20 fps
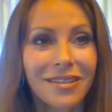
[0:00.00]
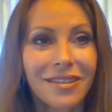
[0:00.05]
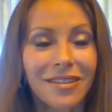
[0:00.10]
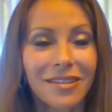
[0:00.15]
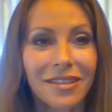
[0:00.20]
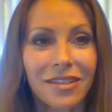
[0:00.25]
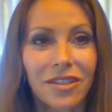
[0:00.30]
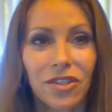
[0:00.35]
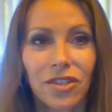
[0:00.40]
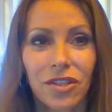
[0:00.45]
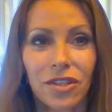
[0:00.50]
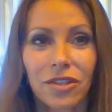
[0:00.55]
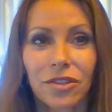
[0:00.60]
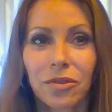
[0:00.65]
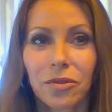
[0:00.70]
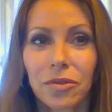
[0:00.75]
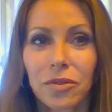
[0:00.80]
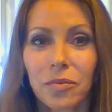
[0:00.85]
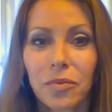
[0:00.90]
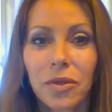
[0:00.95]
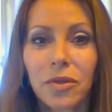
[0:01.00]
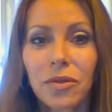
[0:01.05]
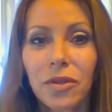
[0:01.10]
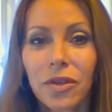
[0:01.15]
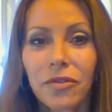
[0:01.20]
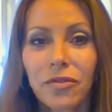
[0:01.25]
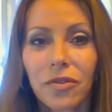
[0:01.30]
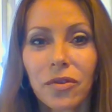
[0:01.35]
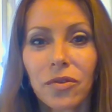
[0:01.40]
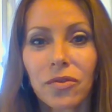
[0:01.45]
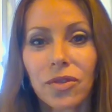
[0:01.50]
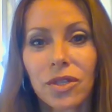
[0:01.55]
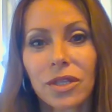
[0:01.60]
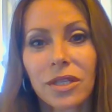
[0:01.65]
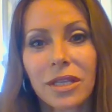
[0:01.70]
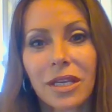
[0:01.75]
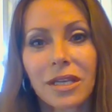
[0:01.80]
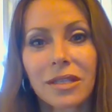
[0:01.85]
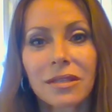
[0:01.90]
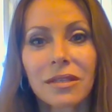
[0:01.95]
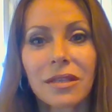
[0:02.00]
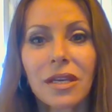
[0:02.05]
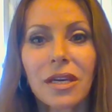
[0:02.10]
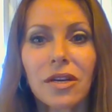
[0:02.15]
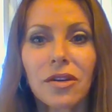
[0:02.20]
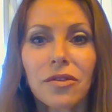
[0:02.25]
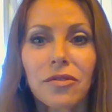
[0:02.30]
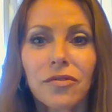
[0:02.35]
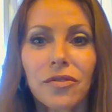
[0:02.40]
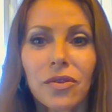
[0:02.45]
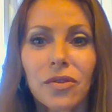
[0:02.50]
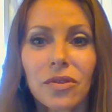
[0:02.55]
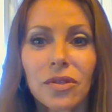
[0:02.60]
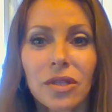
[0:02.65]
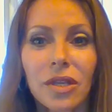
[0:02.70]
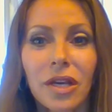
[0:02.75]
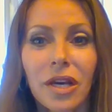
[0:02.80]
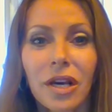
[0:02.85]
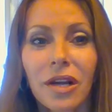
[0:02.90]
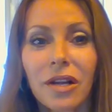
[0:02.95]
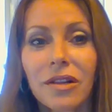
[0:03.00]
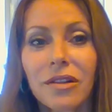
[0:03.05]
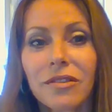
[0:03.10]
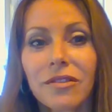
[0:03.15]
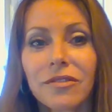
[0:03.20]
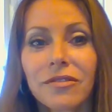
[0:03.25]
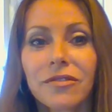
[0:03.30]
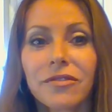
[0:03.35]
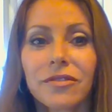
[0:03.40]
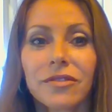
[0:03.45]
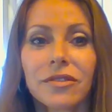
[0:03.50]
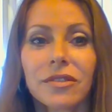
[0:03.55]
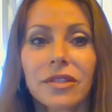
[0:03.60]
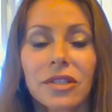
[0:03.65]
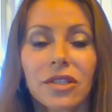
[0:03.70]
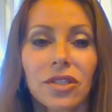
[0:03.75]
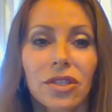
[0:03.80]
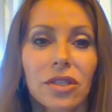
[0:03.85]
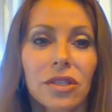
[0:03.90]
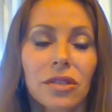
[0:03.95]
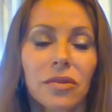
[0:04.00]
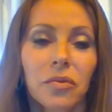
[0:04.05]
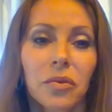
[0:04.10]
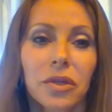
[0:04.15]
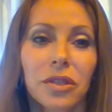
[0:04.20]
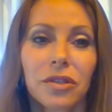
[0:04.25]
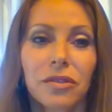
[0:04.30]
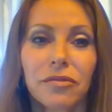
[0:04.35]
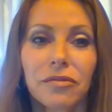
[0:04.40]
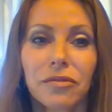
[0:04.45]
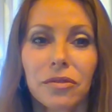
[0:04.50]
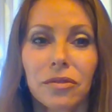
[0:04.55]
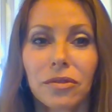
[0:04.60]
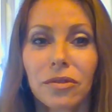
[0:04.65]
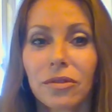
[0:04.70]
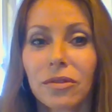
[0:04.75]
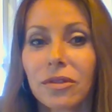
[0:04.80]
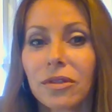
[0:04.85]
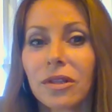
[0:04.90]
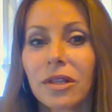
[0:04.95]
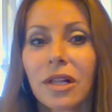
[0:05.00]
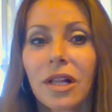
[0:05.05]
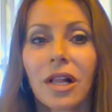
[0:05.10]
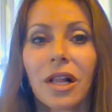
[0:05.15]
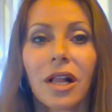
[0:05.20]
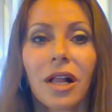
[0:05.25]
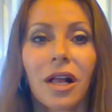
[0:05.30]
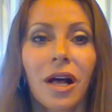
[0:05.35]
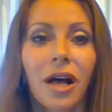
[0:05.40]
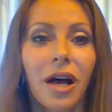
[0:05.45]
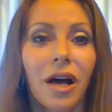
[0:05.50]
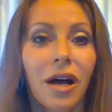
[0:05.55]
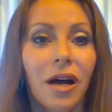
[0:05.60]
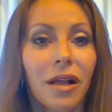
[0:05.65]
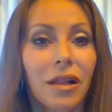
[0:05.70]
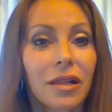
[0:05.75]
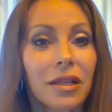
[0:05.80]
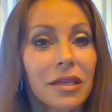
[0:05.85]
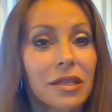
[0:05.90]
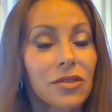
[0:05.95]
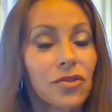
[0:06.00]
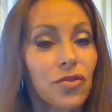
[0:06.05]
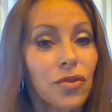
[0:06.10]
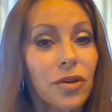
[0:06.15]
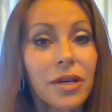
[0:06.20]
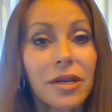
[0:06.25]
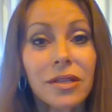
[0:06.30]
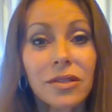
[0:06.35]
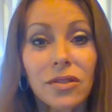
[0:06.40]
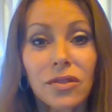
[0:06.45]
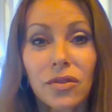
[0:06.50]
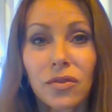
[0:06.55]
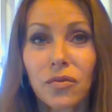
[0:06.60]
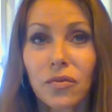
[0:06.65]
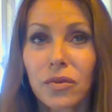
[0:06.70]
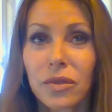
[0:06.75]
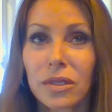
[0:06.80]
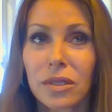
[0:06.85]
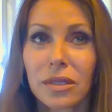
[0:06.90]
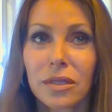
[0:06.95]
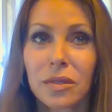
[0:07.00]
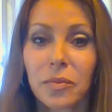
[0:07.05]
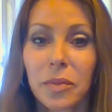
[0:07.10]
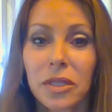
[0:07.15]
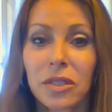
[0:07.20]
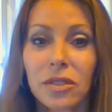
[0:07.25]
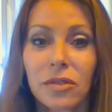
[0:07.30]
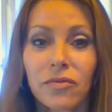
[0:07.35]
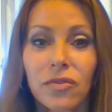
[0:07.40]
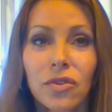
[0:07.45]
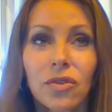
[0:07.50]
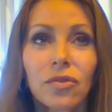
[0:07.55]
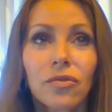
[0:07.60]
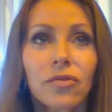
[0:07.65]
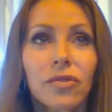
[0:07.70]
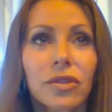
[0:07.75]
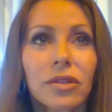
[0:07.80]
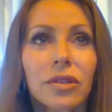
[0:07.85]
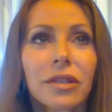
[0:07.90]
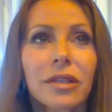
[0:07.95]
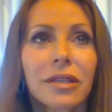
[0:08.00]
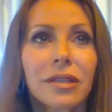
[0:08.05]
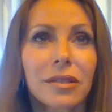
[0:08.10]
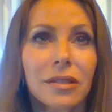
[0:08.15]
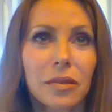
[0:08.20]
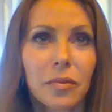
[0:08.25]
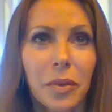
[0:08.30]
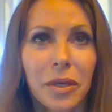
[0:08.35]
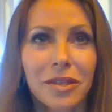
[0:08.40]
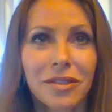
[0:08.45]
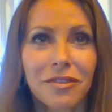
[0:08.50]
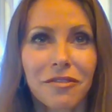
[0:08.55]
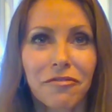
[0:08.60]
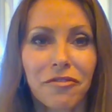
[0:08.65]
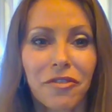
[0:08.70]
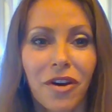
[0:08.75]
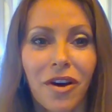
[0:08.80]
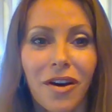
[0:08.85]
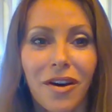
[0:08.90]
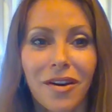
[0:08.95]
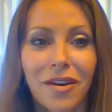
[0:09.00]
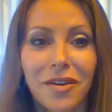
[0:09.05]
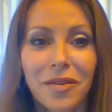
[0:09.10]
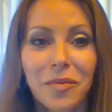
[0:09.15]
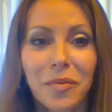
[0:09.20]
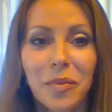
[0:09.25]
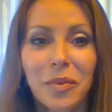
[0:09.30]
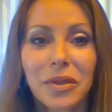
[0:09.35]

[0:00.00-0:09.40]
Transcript: Like, she looks beautiful, she takes care of yourself, like she is a wonderful dressed with expensive jewelry and expensive car.